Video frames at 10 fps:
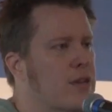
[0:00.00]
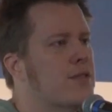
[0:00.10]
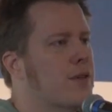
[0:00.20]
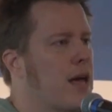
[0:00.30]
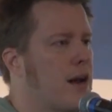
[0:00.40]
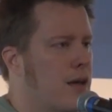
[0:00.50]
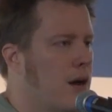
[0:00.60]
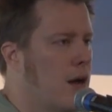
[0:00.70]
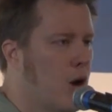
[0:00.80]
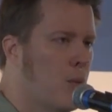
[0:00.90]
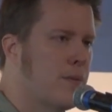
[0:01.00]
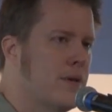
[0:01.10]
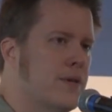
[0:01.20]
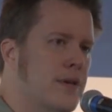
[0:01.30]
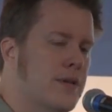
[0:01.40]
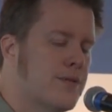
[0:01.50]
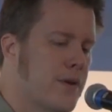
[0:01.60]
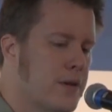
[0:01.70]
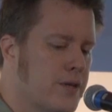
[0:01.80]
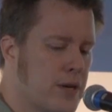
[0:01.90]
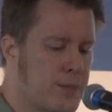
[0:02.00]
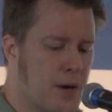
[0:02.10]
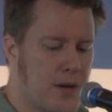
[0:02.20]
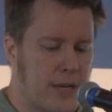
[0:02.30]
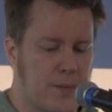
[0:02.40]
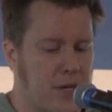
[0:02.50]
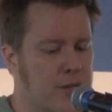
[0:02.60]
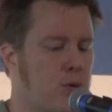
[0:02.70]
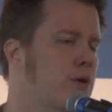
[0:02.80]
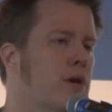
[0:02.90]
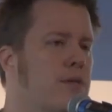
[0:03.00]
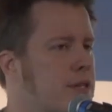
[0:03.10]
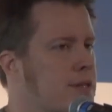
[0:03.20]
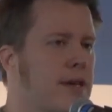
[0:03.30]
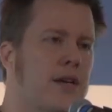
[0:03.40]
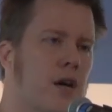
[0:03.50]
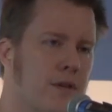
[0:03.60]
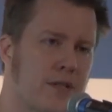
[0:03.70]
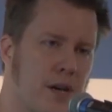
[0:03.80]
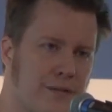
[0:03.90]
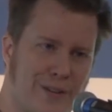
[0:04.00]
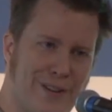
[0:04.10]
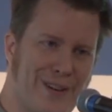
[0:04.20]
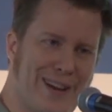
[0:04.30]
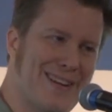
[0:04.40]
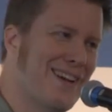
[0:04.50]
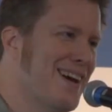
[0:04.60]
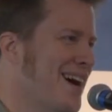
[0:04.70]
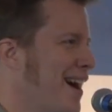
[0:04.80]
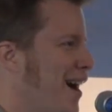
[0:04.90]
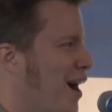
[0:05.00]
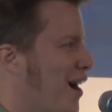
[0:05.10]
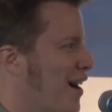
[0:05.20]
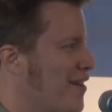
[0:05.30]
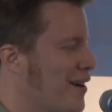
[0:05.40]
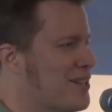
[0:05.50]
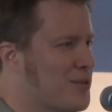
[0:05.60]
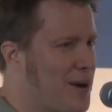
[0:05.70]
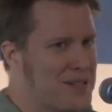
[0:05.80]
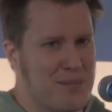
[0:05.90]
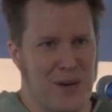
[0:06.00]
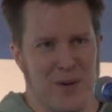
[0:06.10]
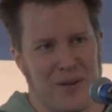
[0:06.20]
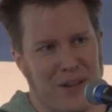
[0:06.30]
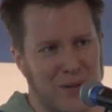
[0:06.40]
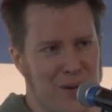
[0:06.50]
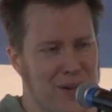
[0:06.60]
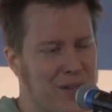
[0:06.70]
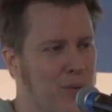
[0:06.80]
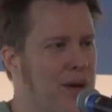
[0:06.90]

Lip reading: reason for that, I hope, is fairly transparent. That's because source code doesn't take care of itself, right? If I just write some code and I throw it into the